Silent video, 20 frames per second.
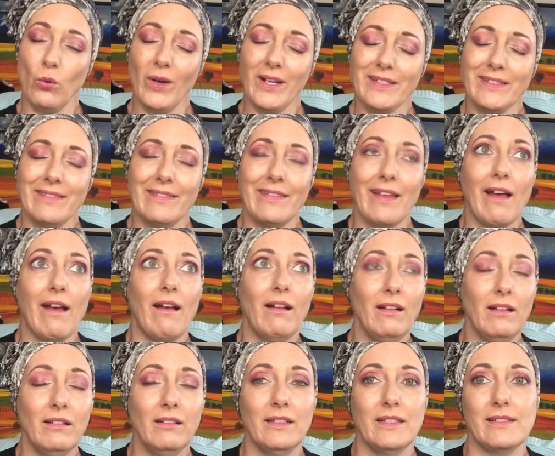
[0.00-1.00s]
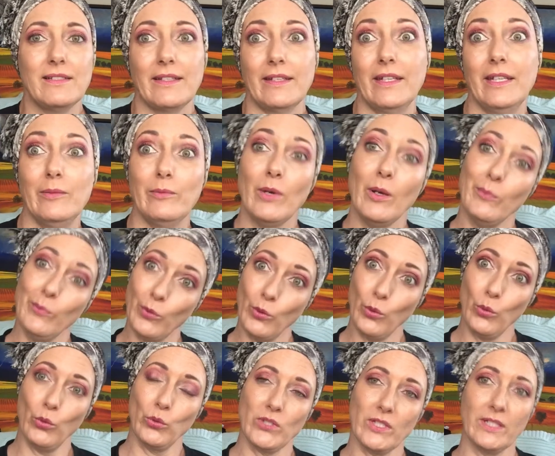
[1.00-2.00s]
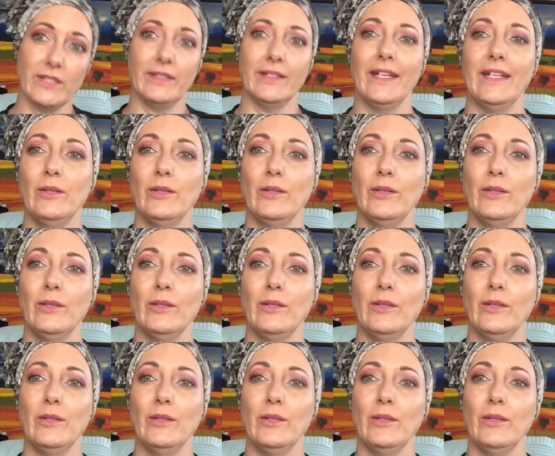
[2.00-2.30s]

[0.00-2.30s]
What the hell is a chemo port?